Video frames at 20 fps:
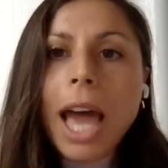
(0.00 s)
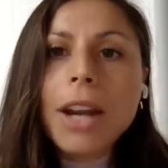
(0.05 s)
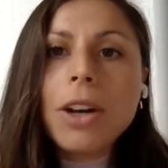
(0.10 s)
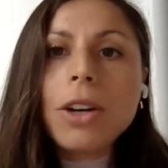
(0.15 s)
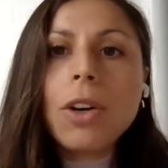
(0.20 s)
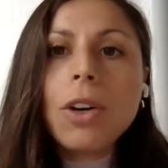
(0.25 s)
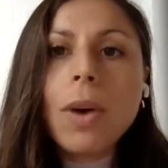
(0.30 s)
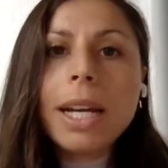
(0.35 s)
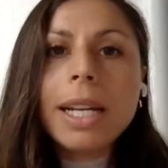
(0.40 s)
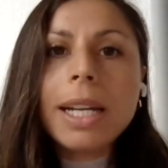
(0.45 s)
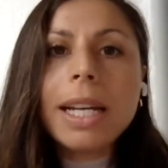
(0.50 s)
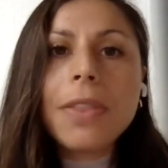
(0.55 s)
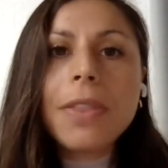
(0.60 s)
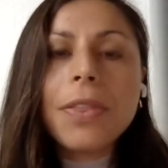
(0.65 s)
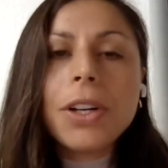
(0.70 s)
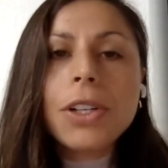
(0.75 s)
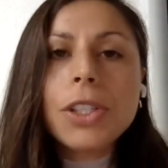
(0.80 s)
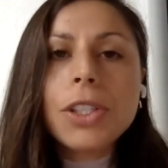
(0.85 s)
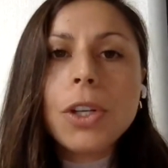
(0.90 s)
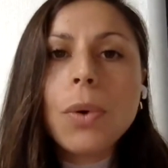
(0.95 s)
I don't know how to get
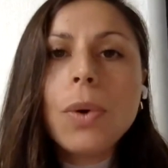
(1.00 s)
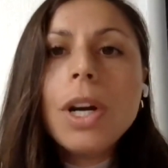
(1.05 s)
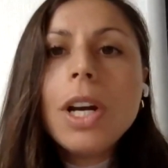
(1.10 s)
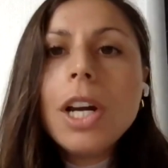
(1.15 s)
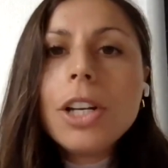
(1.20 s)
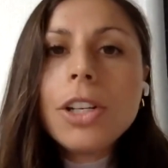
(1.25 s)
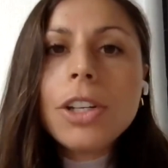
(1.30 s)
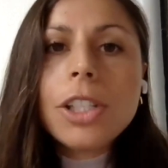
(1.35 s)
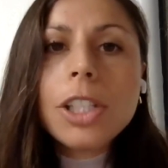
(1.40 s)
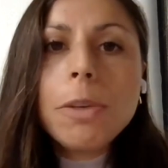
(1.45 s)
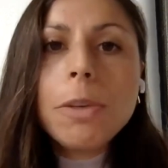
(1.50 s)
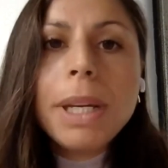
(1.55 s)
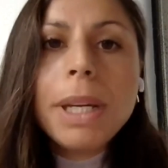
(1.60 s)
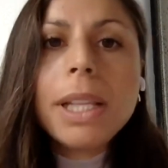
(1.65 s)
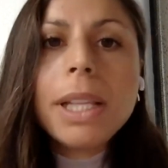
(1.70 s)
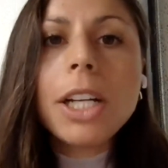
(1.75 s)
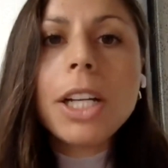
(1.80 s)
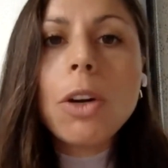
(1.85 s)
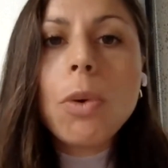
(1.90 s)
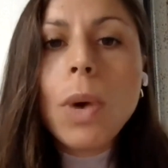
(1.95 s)
there. So just to be
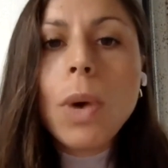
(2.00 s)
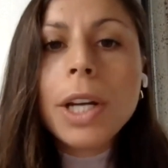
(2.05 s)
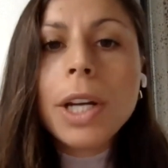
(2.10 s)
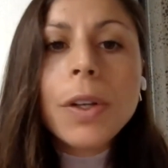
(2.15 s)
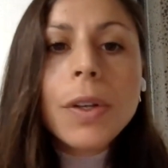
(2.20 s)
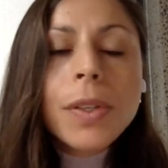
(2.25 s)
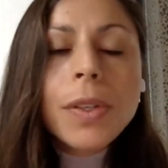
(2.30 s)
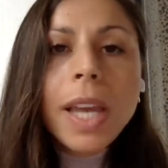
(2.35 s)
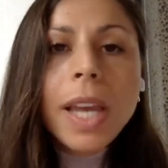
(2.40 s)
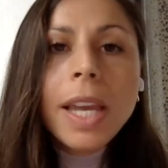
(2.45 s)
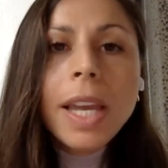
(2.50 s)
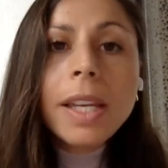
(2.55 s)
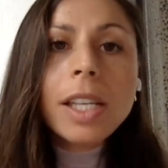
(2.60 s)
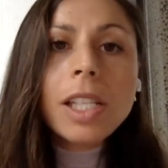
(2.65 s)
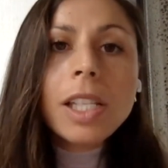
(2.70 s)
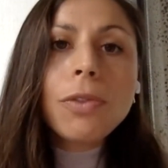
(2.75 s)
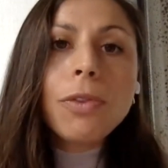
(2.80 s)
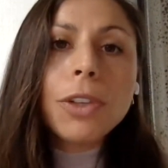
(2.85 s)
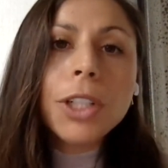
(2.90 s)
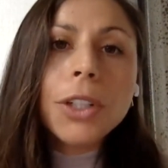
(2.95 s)
clear, what you're saying
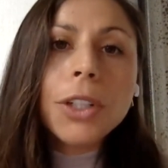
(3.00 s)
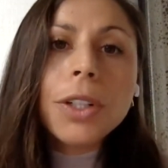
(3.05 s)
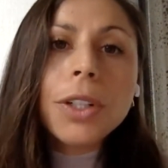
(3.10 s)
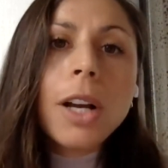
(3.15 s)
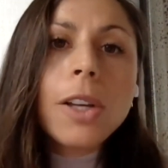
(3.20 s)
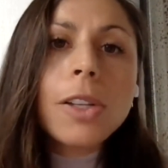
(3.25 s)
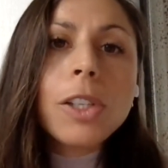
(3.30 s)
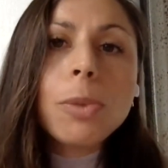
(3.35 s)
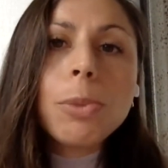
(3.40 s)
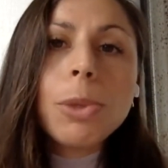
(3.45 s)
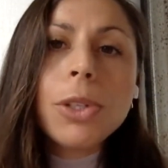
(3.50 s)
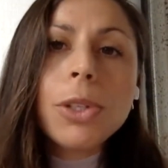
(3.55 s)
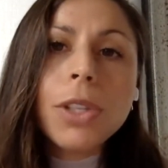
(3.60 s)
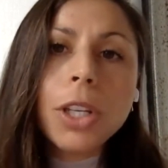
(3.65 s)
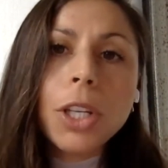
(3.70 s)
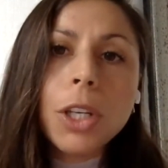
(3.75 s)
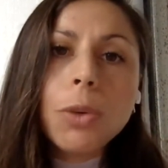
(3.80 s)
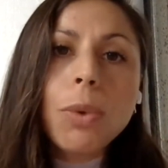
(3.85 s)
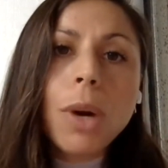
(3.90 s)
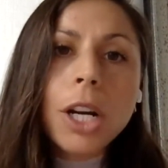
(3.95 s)
is for your customers that
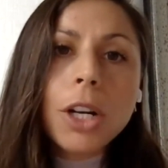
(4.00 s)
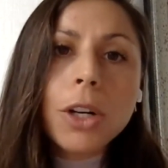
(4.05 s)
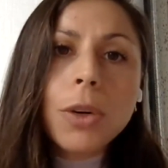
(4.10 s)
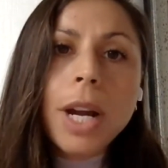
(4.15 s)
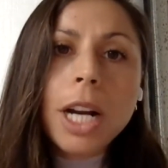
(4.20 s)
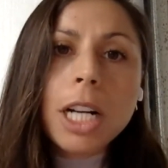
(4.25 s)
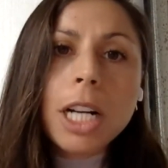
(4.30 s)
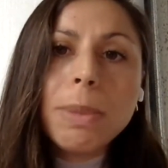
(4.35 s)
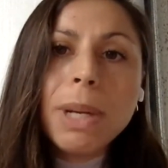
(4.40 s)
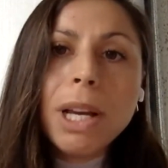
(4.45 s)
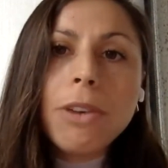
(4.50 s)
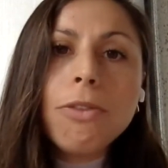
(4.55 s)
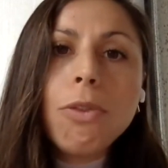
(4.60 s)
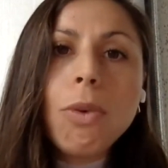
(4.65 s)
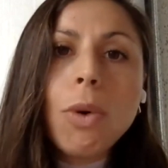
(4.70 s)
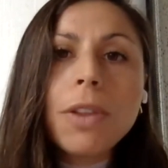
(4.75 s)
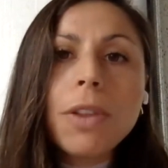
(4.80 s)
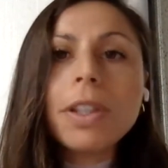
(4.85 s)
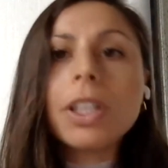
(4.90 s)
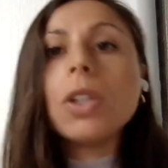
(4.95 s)
you run direct mail
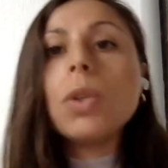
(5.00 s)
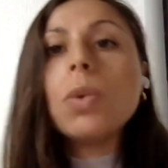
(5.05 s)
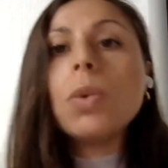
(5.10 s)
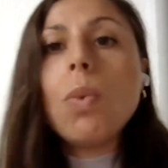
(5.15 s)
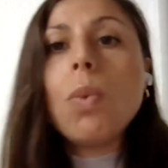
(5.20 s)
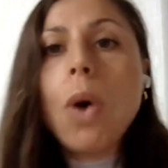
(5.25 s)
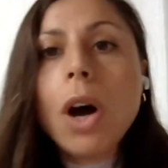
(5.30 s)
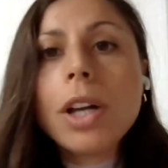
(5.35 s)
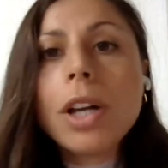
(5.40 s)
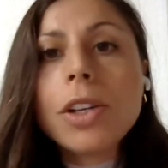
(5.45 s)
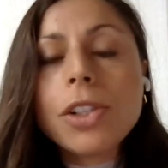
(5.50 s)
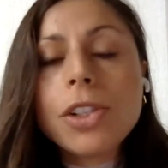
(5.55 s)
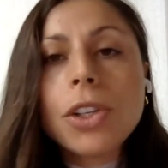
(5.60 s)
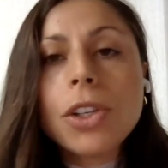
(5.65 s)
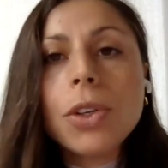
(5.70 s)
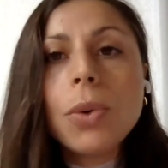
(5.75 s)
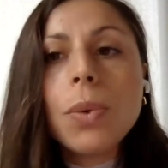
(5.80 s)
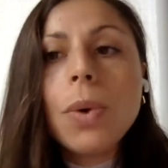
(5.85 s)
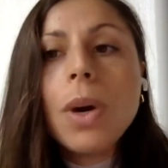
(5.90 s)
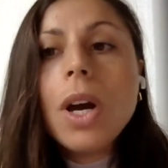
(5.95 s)
for, that you want
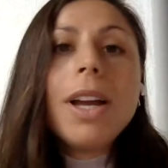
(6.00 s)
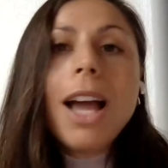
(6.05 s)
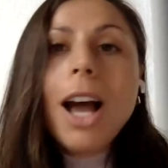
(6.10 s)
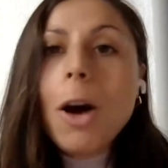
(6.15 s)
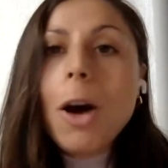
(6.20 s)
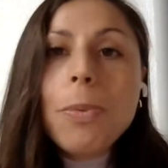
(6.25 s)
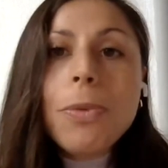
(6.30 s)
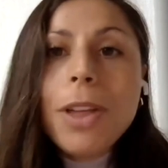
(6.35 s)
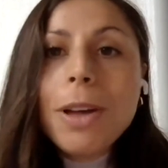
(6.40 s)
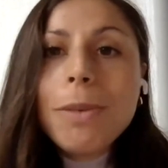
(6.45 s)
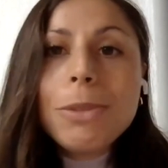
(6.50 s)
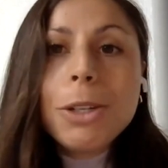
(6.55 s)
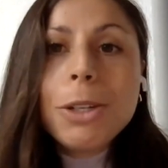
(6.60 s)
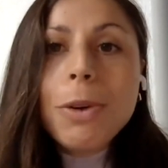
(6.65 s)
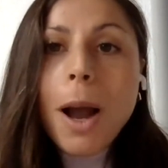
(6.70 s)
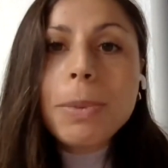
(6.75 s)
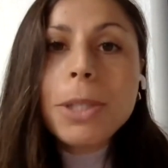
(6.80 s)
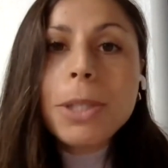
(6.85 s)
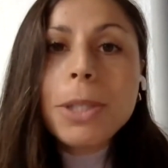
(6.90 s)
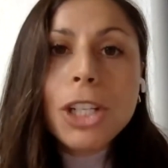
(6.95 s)
to help them do
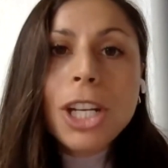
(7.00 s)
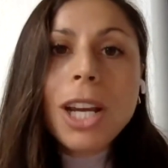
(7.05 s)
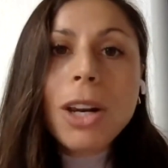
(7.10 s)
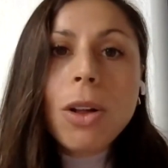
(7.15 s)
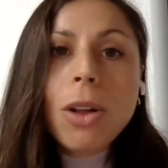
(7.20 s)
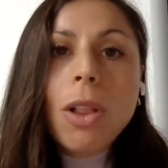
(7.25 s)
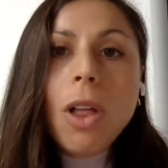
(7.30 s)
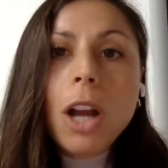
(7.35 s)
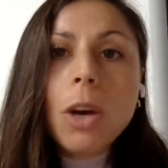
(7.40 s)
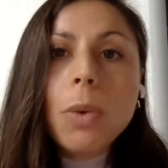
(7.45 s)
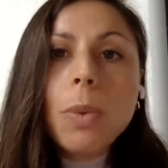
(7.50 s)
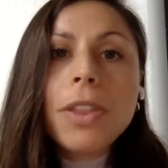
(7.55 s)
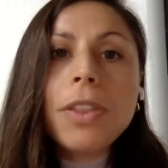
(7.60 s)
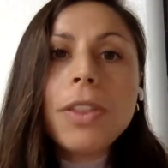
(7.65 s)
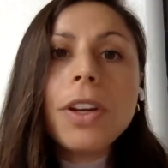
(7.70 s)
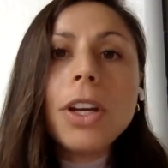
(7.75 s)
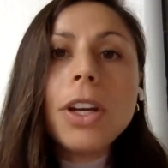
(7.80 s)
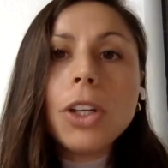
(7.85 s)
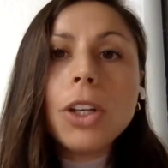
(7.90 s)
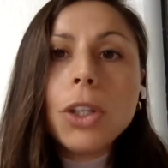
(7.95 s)
OptiChannel along with
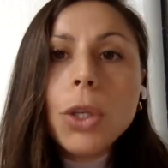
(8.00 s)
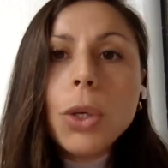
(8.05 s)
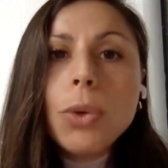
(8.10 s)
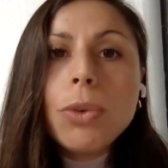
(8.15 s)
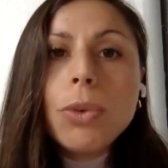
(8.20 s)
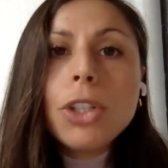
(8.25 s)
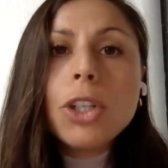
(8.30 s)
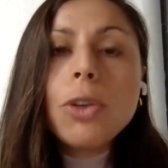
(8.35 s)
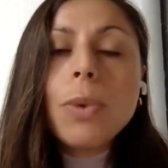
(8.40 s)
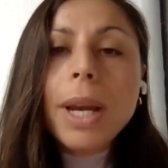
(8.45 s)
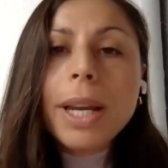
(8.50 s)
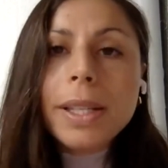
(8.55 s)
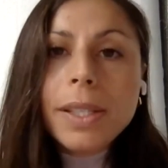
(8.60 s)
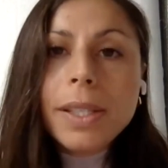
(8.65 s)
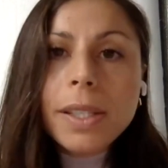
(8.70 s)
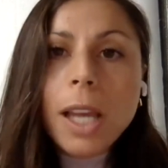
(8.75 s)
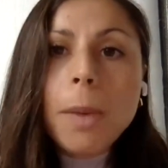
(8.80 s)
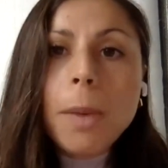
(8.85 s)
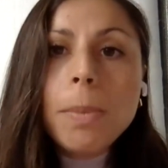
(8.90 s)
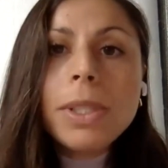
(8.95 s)
it, you do a
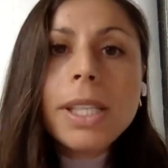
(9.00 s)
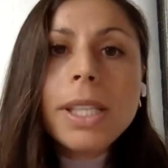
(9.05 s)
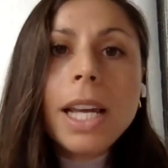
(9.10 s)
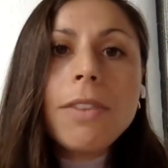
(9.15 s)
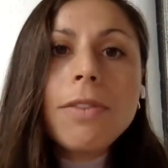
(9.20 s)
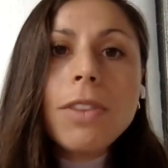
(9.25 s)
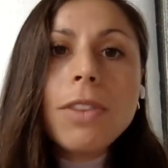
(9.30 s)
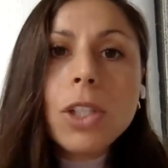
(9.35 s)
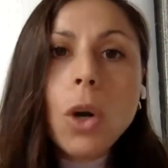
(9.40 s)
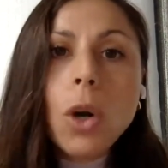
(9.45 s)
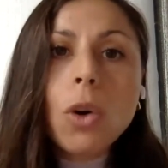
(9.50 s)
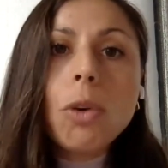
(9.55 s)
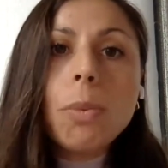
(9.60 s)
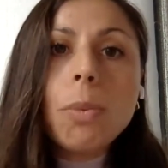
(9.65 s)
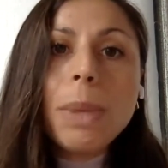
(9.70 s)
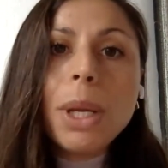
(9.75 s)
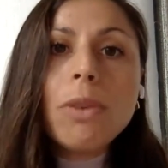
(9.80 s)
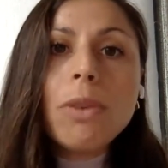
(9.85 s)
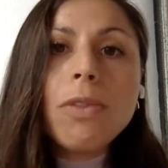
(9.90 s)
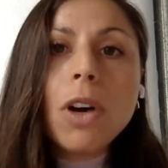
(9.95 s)
subset of the total
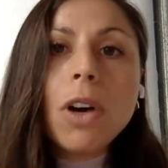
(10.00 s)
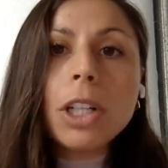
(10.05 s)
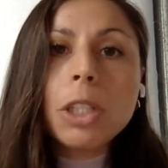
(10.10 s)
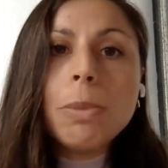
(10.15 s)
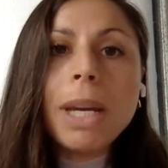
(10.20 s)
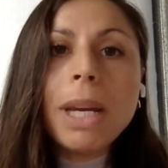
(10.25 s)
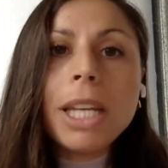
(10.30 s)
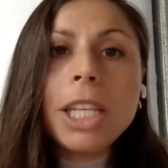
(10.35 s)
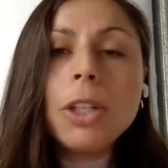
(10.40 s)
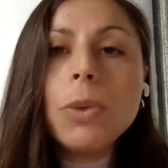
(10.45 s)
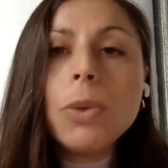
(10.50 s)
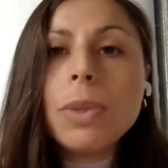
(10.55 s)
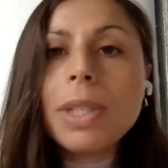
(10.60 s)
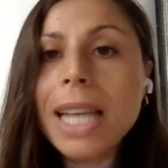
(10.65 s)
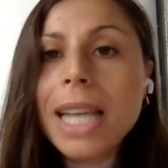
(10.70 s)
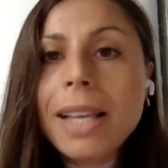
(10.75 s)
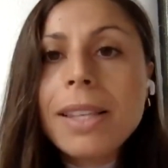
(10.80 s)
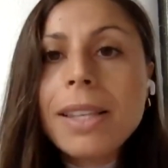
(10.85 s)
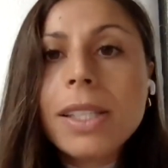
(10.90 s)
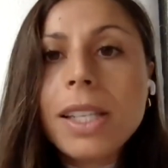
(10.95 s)
mail volume and you
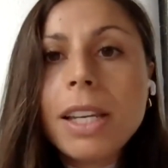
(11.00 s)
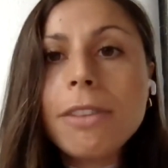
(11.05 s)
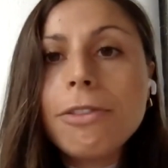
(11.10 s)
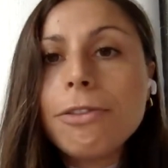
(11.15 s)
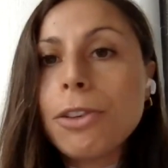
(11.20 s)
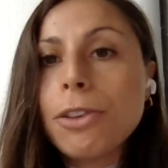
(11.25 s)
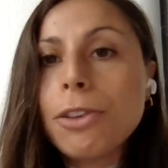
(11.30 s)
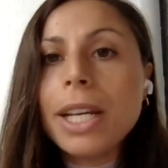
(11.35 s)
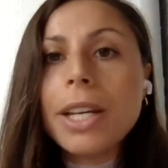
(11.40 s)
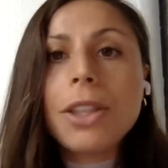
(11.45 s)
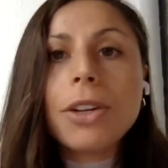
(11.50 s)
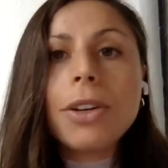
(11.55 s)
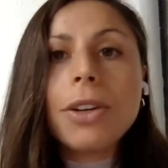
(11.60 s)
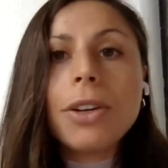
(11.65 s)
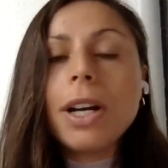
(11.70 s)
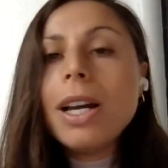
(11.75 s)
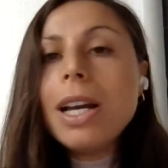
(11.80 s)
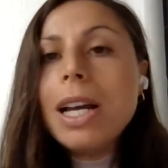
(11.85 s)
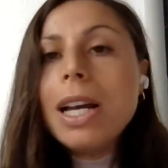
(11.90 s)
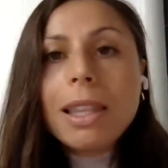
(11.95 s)
test it for either
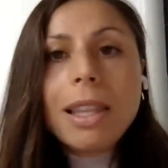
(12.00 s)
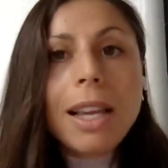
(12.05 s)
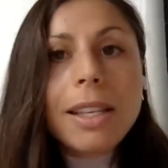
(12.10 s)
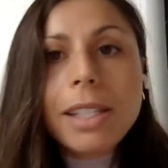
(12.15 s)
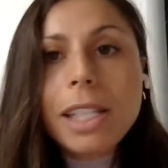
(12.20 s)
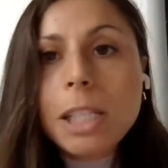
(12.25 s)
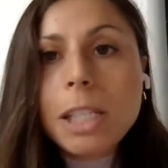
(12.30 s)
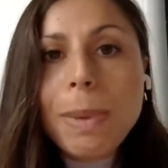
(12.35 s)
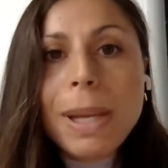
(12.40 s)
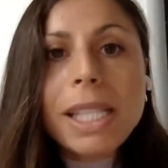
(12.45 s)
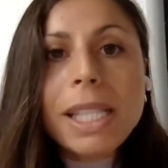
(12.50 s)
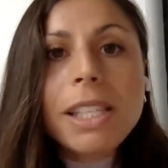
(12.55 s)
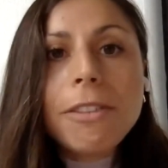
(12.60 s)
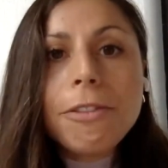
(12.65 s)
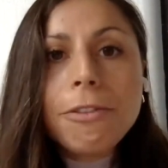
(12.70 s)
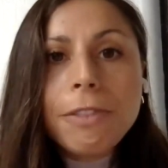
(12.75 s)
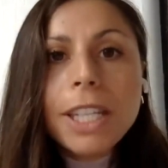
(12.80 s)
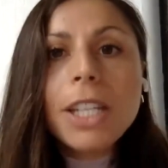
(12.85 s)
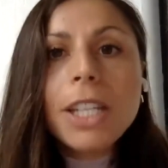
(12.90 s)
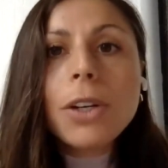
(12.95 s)
a less expensive
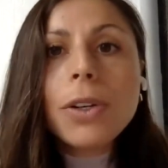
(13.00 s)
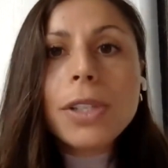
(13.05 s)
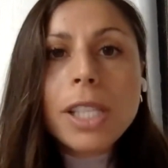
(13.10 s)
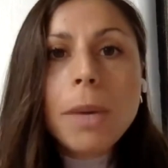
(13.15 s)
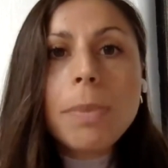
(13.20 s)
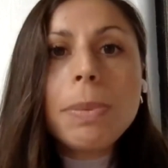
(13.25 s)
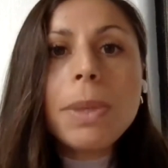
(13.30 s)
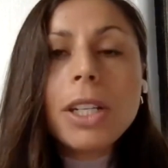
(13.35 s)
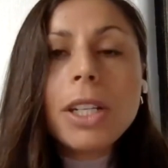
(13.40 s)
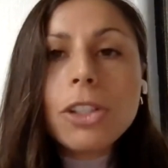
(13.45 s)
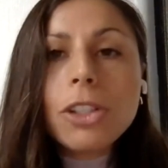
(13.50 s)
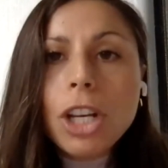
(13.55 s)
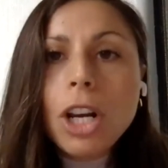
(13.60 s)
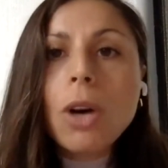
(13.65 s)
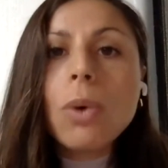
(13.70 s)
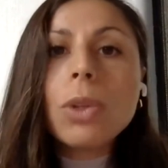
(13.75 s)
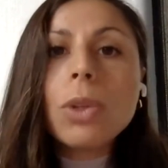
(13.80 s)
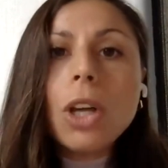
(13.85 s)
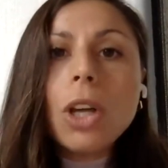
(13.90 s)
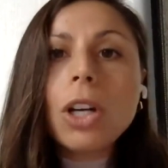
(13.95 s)
fee or something to
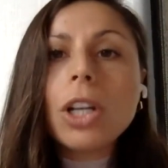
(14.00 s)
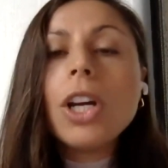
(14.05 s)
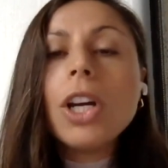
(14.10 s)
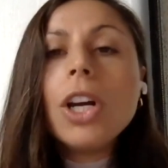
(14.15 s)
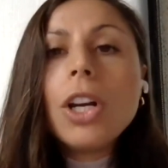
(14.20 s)
show, look,